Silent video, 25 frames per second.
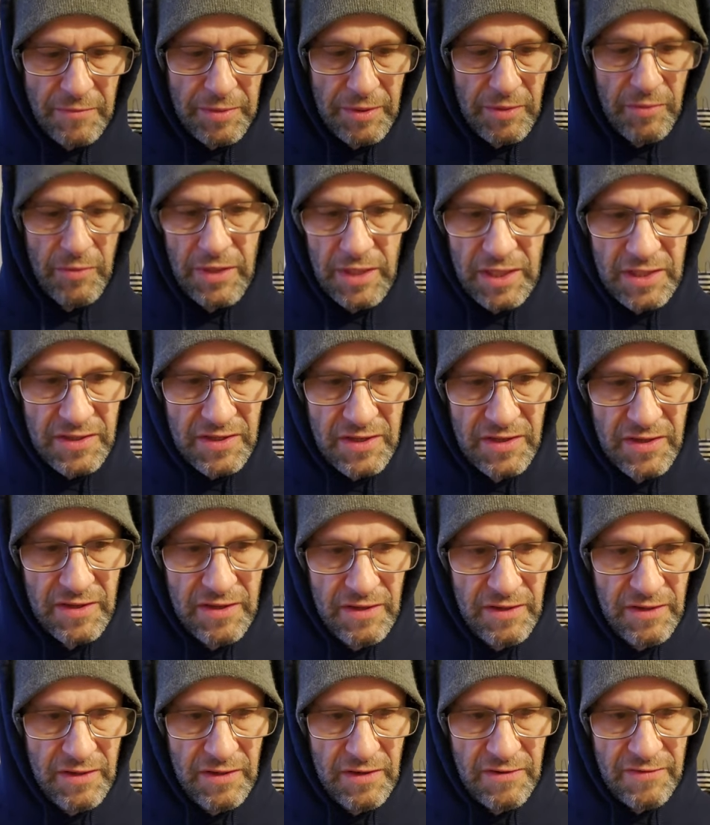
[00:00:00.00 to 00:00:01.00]
But when it's
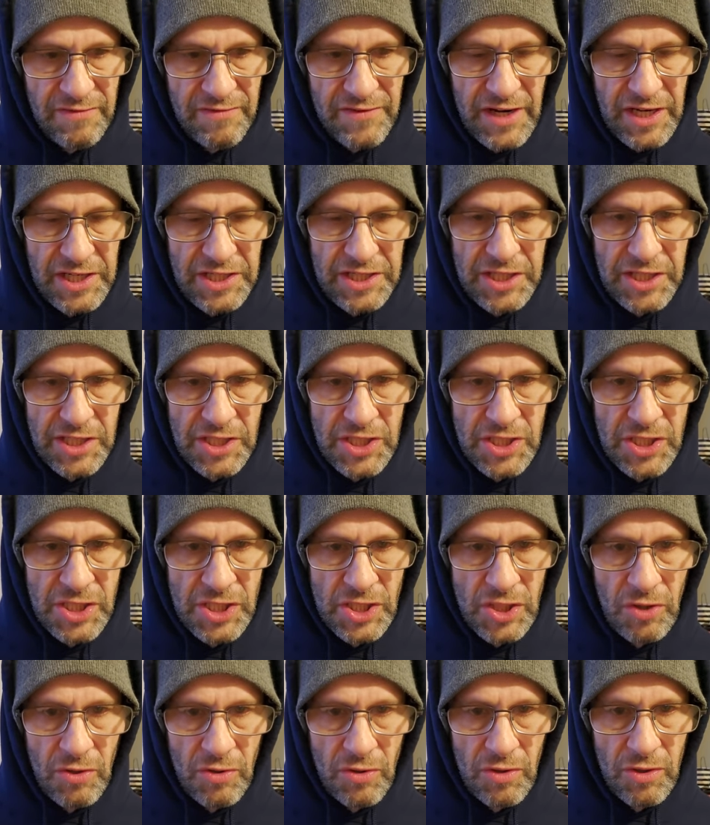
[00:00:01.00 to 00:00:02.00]
fresh, it's
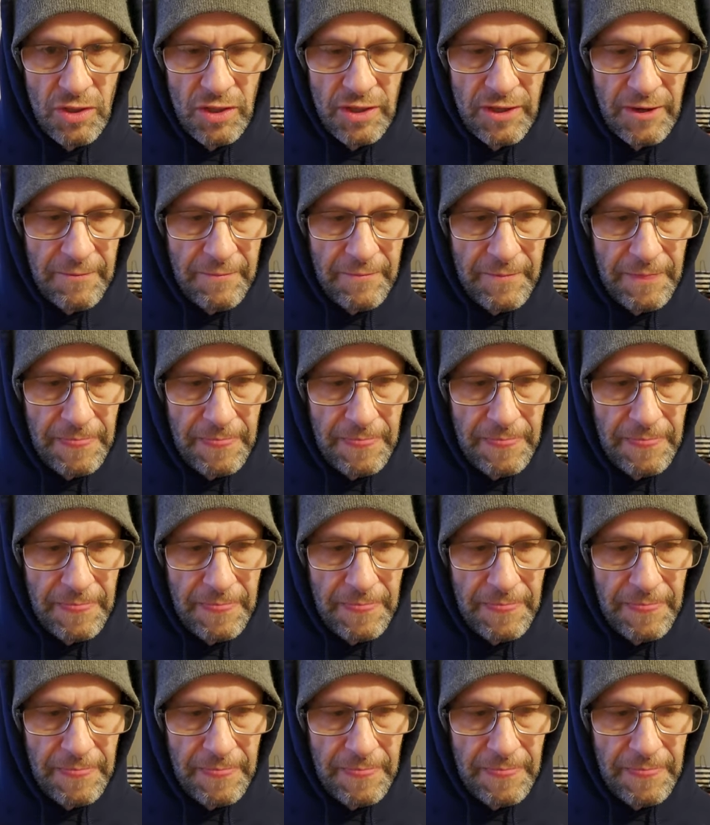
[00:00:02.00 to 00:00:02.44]
so good.